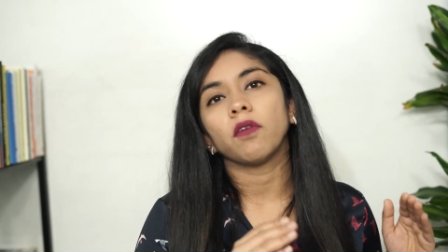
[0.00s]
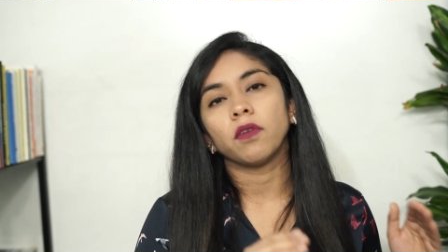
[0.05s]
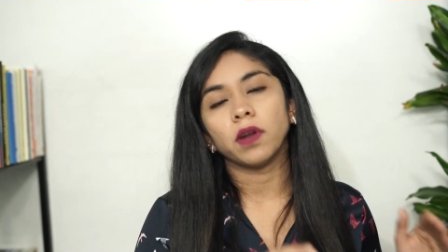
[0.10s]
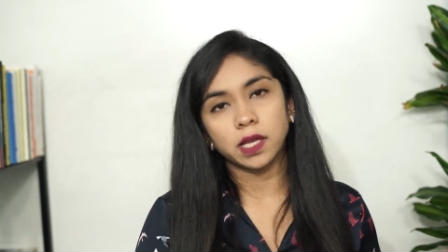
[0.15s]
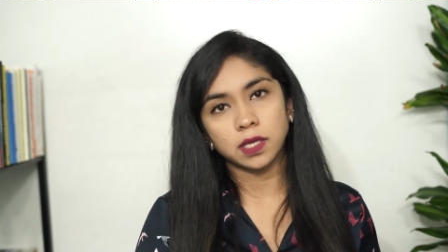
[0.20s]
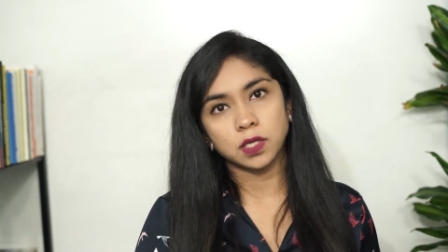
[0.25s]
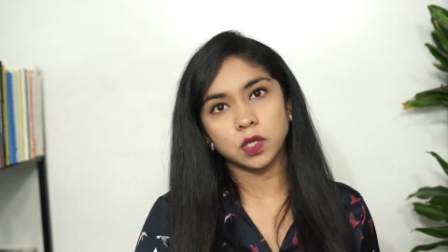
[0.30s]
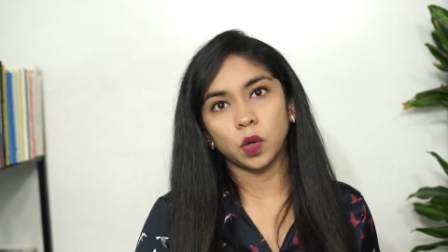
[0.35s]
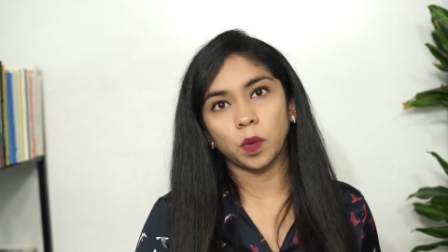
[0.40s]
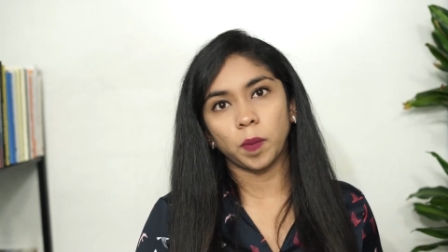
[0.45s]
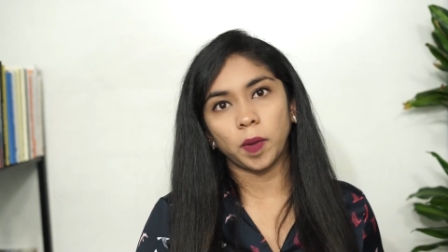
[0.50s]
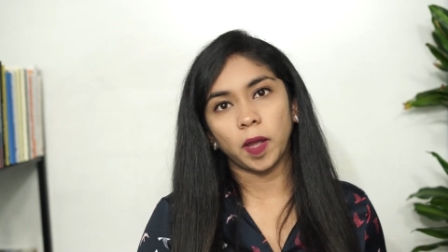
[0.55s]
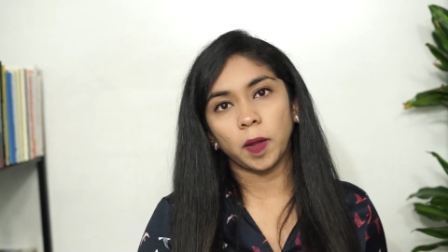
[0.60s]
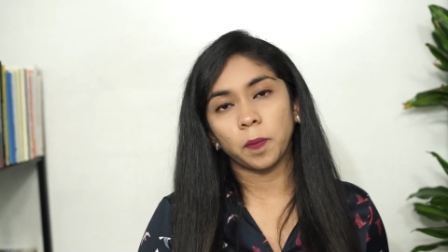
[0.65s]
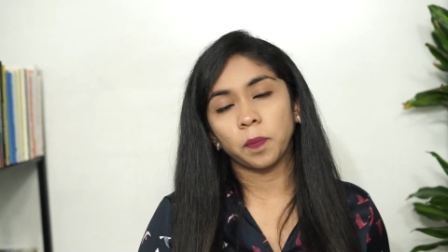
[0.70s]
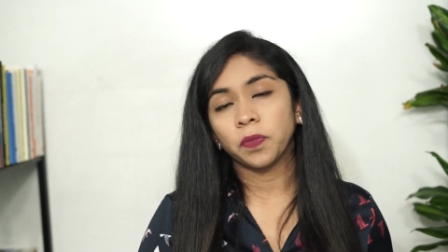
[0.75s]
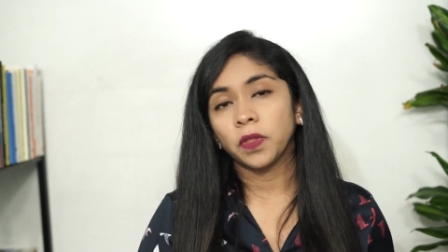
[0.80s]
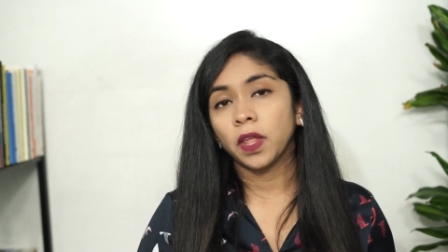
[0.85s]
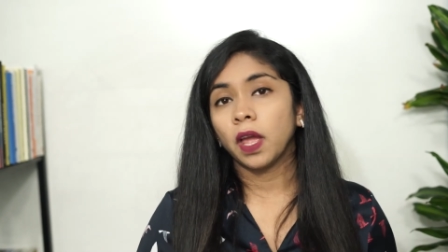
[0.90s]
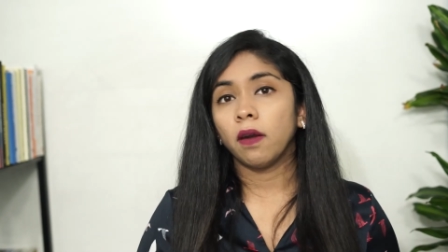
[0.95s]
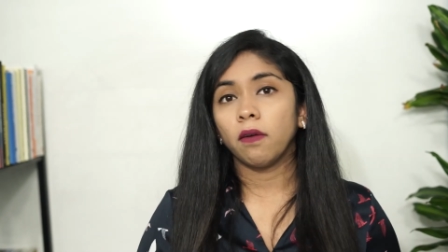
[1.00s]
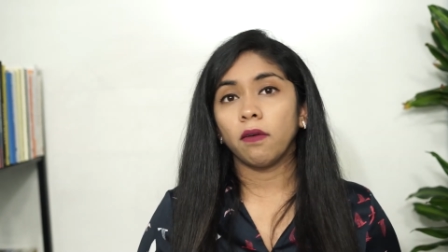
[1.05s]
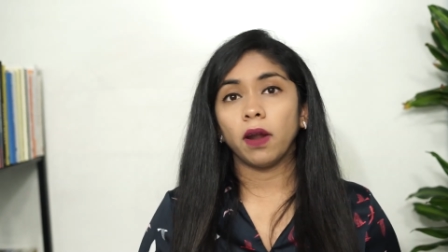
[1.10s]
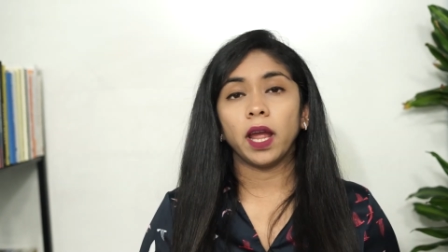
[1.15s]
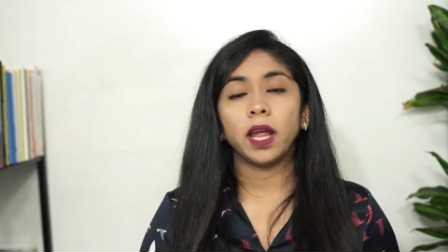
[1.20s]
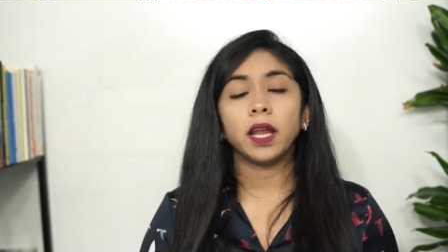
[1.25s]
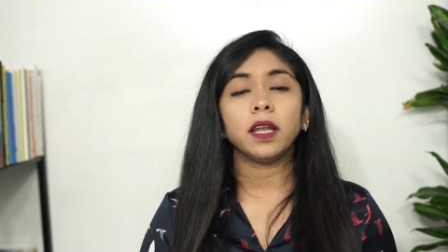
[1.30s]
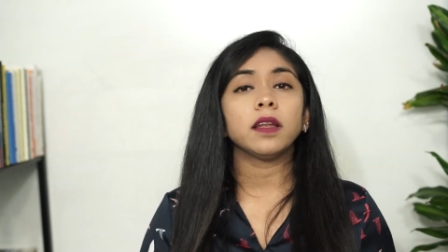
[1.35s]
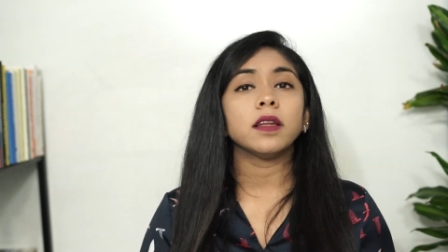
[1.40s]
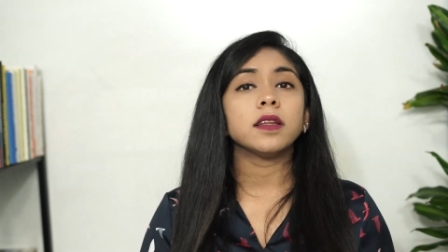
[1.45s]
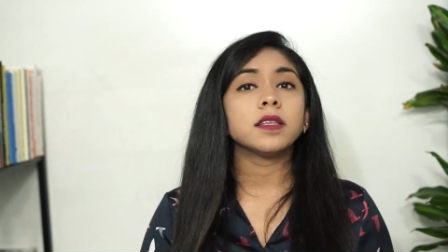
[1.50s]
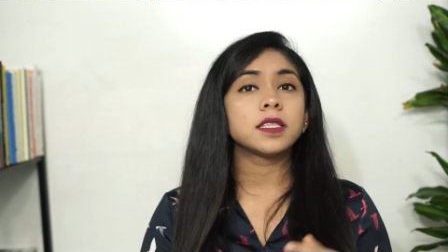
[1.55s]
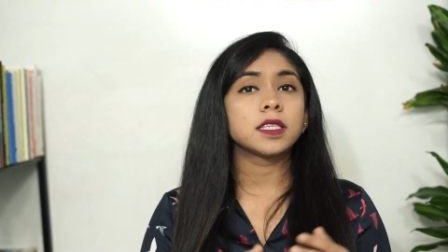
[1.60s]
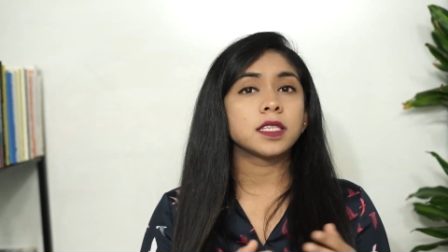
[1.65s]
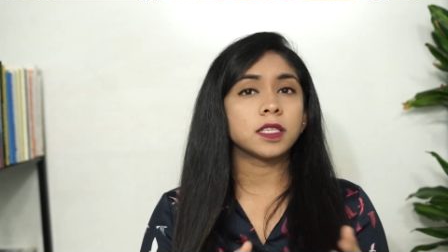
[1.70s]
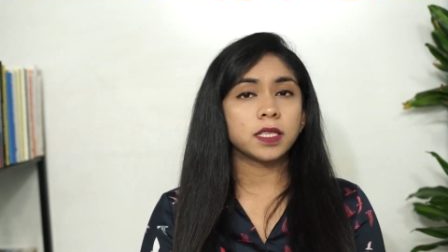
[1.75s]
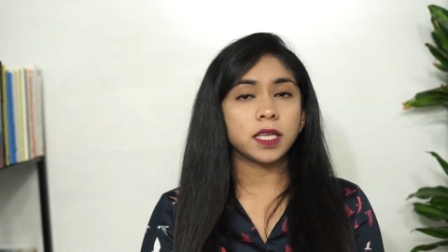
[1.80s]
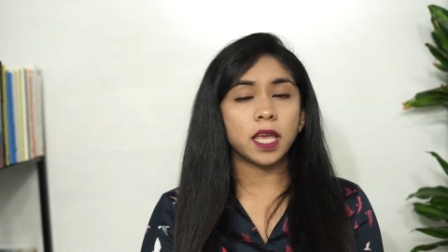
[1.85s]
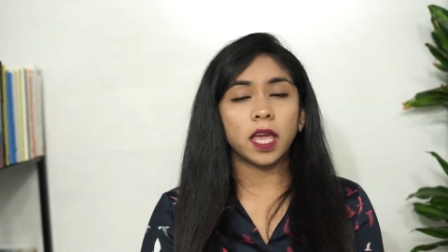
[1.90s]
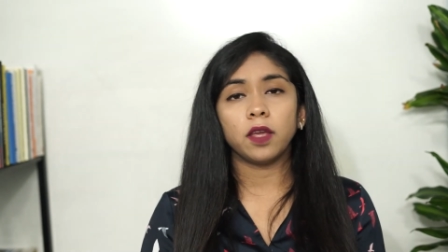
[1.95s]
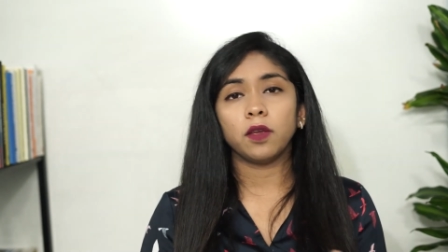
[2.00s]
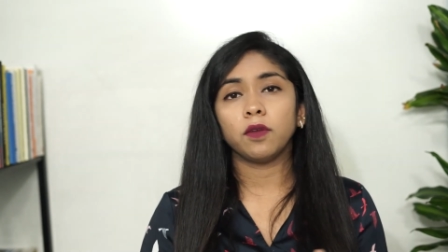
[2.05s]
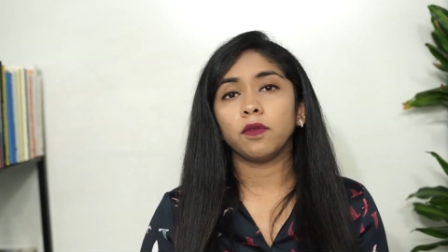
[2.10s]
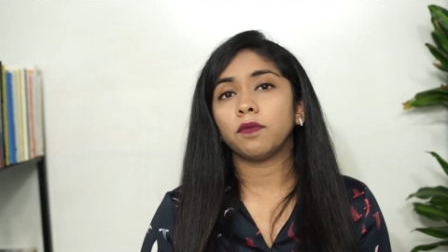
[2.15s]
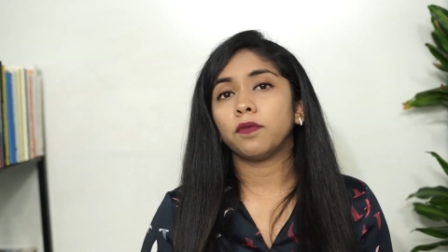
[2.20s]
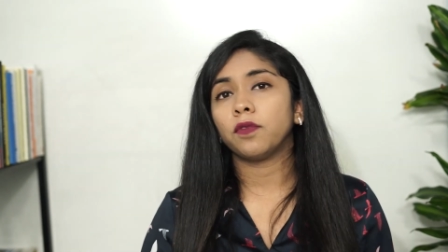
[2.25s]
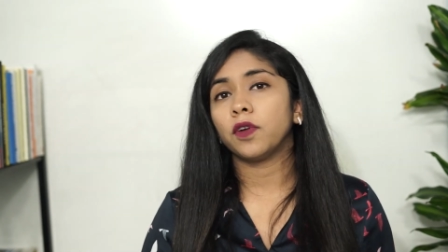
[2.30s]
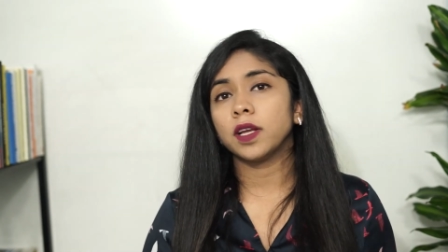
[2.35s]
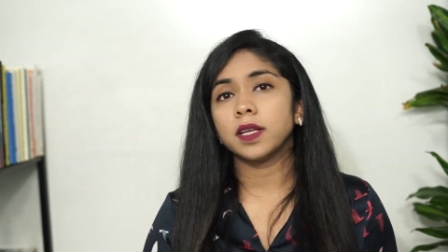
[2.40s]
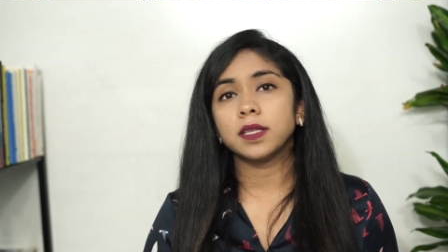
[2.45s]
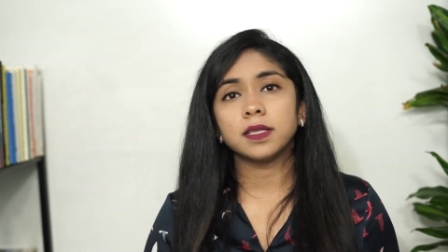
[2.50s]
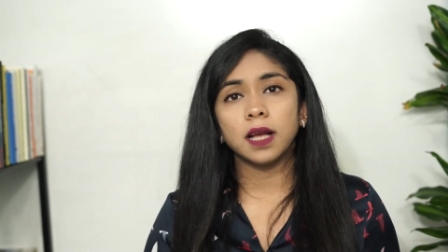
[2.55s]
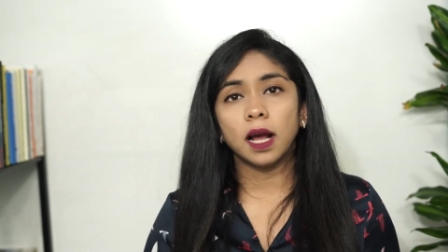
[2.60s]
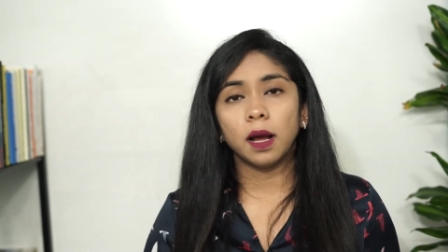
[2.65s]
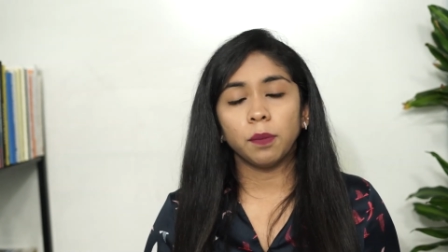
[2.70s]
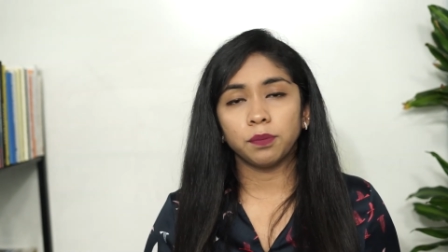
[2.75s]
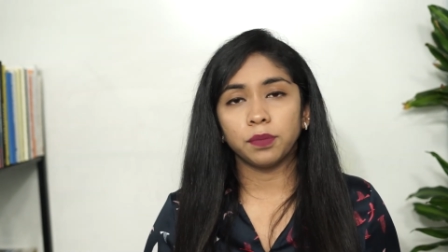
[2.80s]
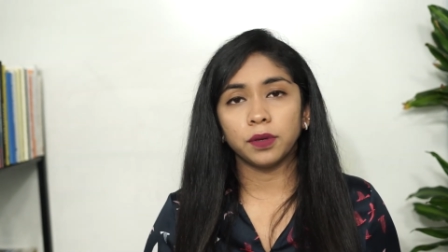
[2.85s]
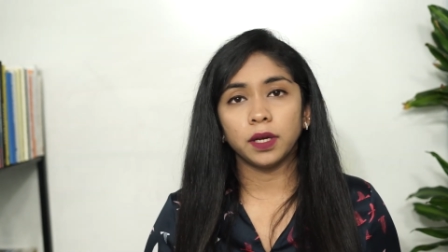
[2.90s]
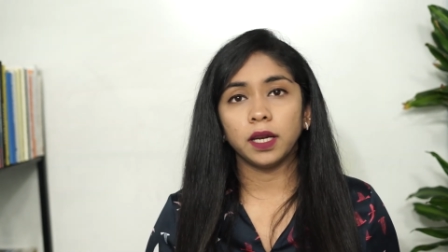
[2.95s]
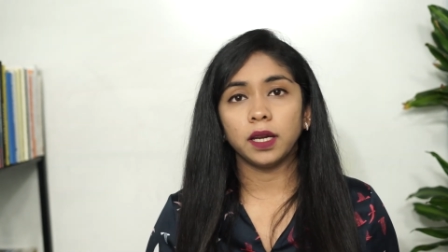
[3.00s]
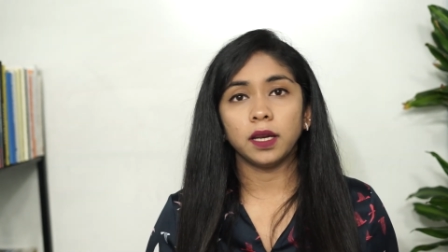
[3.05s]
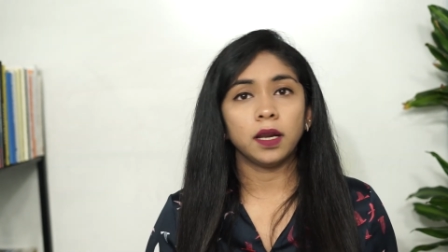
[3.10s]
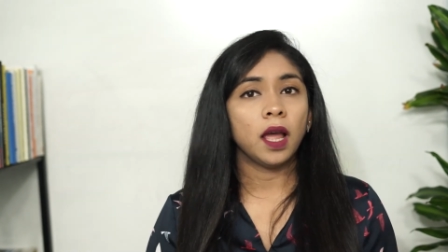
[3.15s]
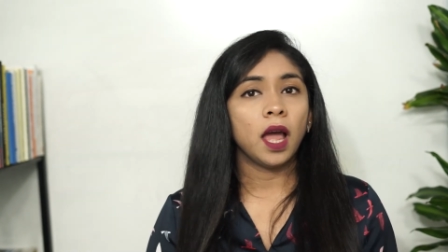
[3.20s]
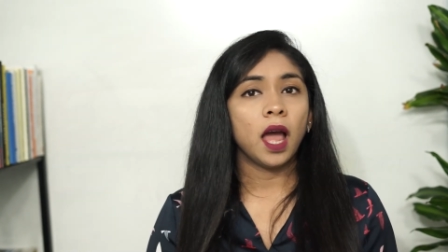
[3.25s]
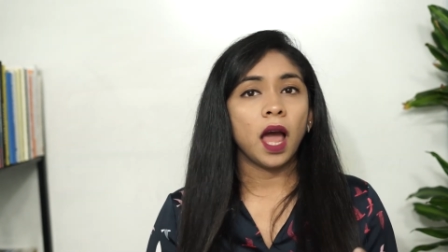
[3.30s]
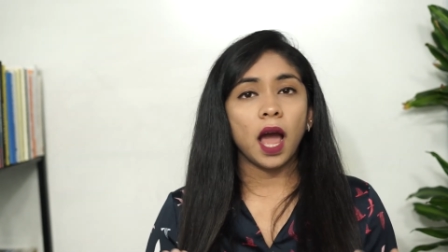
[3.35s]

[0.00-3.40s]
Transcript: resume, right? Say, for example,